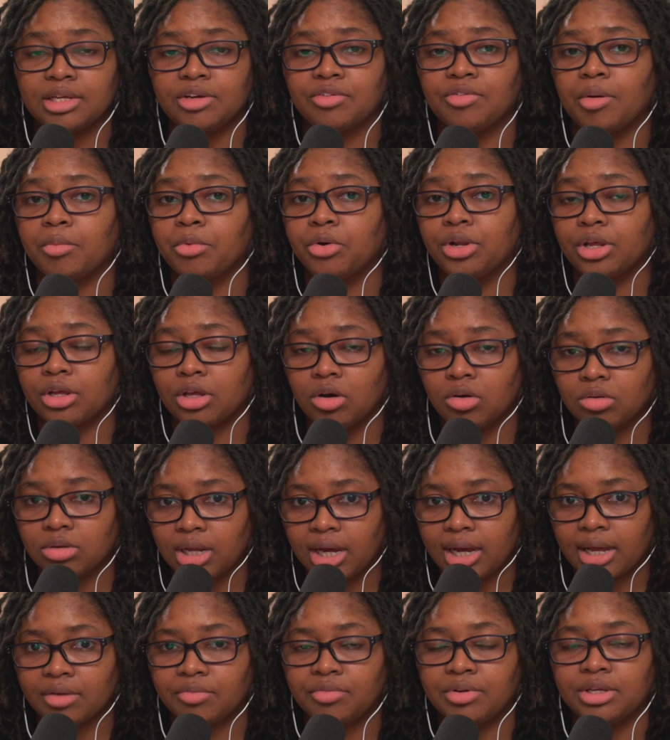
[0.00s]
If I'm going to go
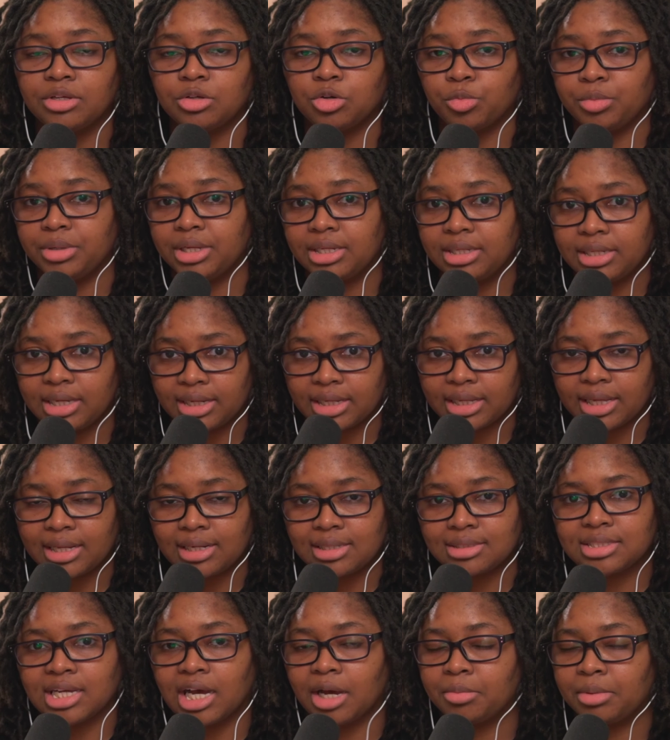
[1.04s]
live, it'll be a
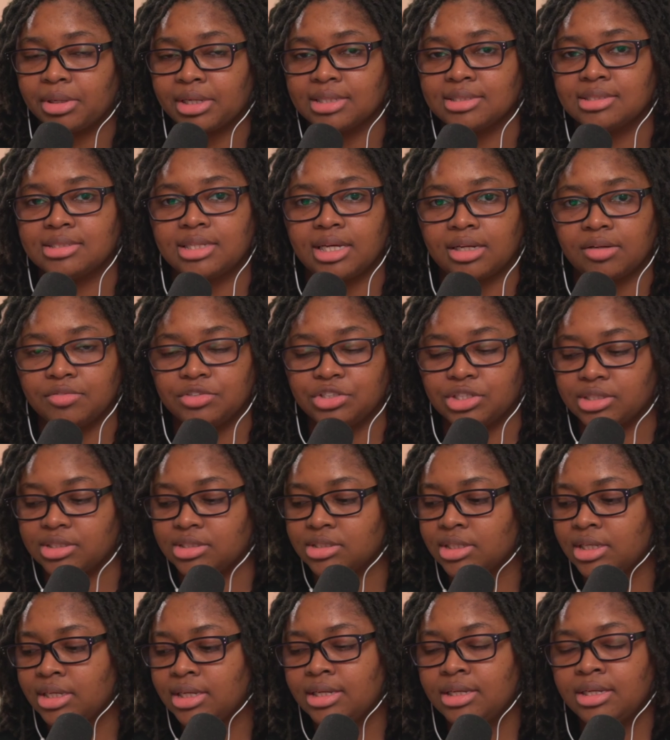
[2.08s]
dedicated topic instead of
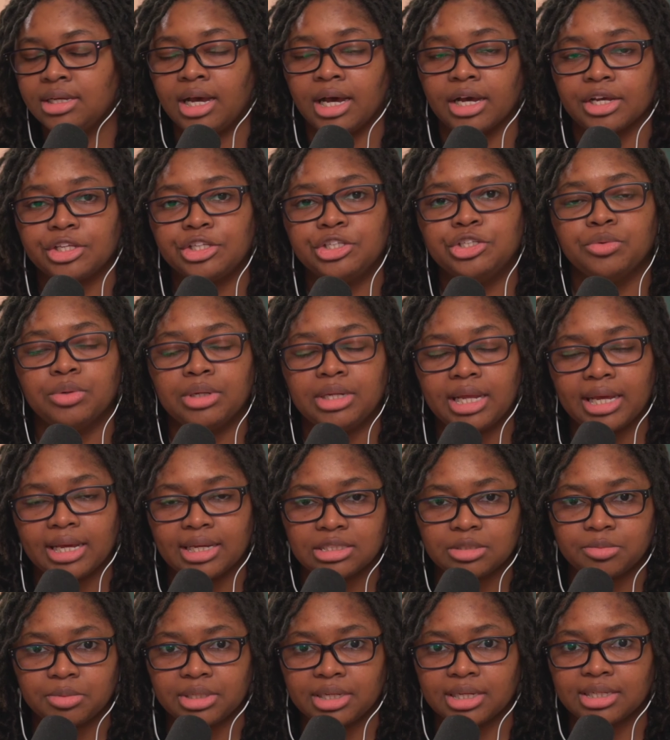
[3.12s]
just
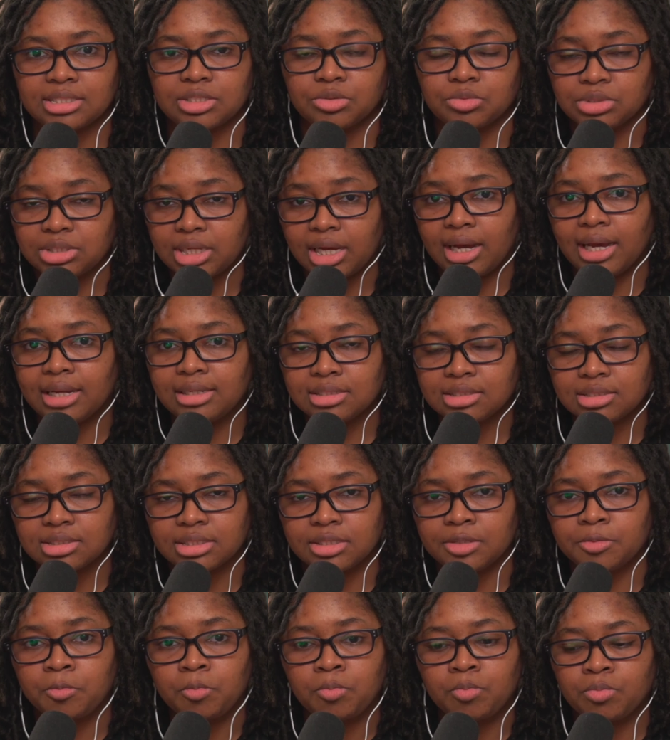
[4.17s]
Q&As, because it was
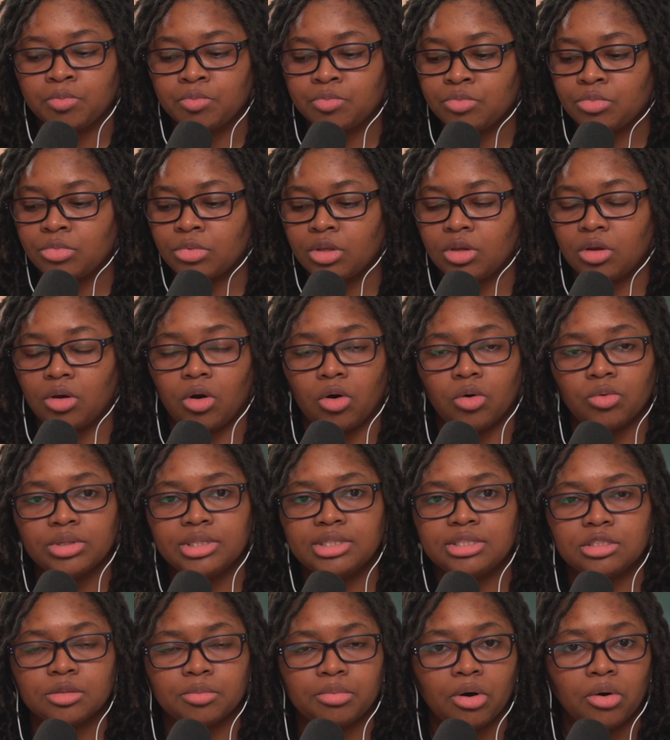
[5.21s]
honestly
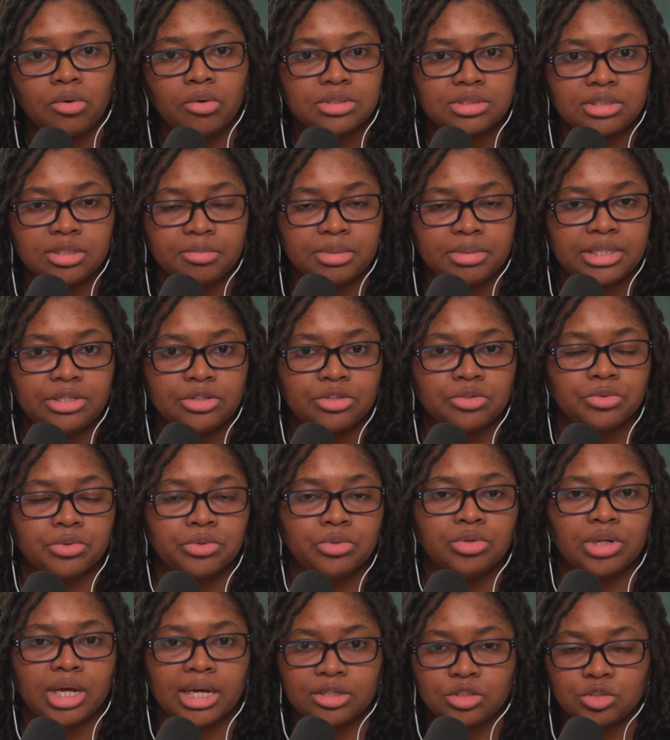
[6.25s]
only supposed to be
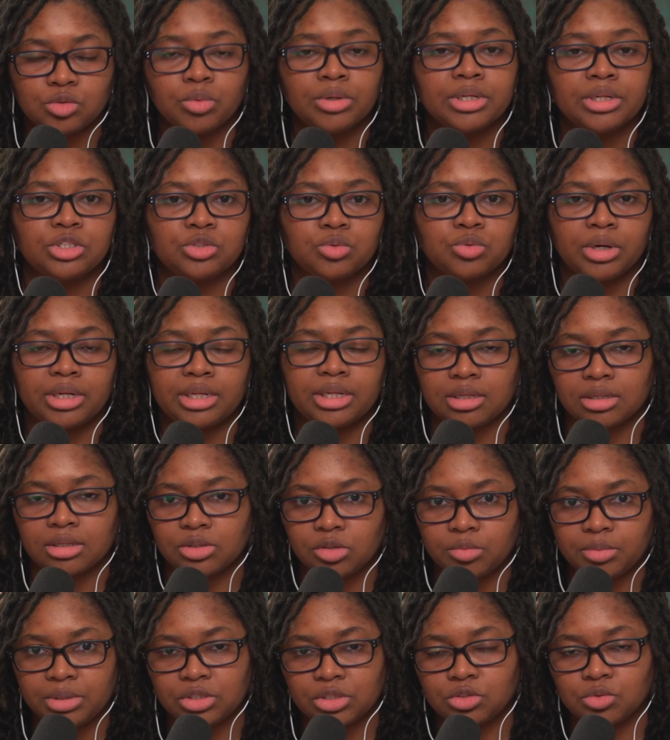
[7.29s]
through like 2020, a
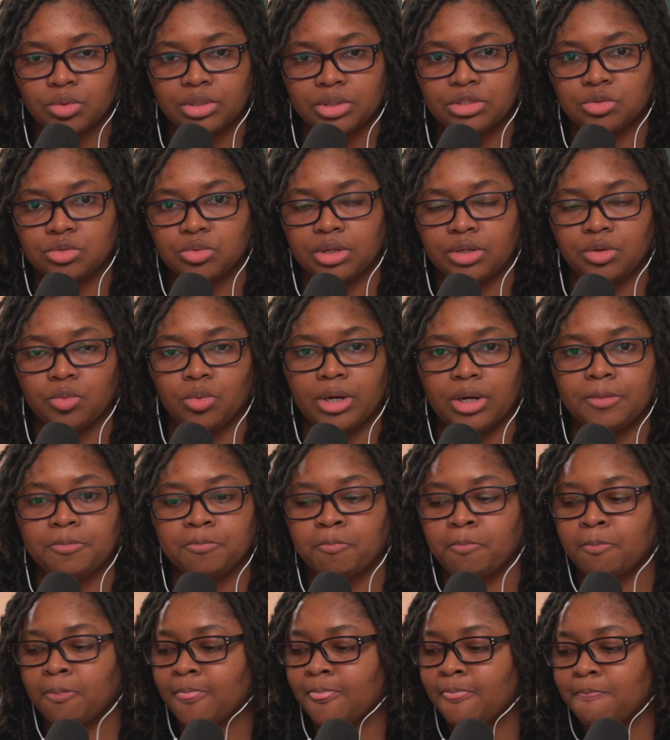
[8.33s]
little bit of 2021.